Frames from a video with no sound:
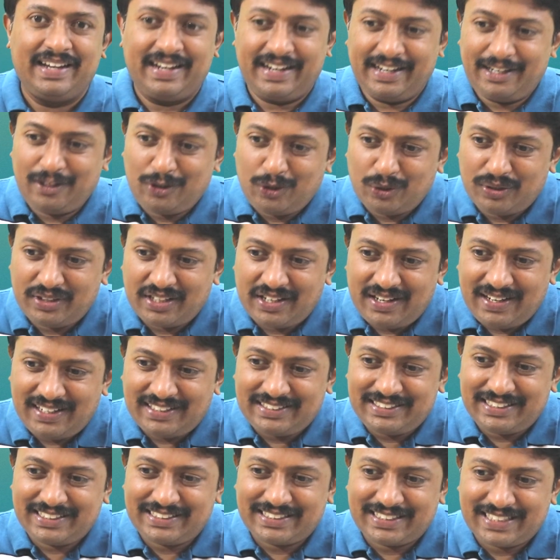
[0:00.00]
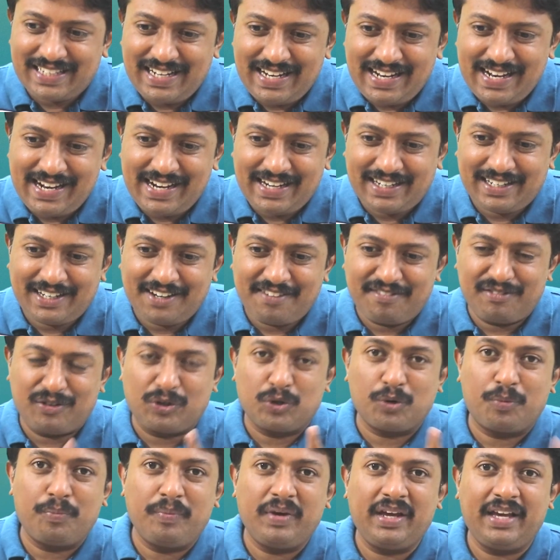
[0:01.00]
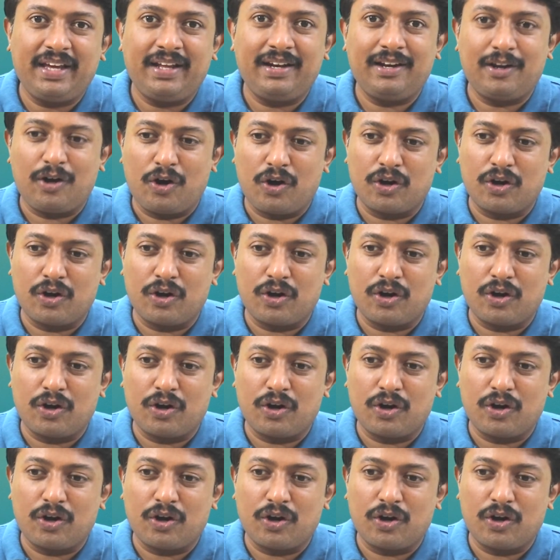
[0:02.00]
into the legislative domain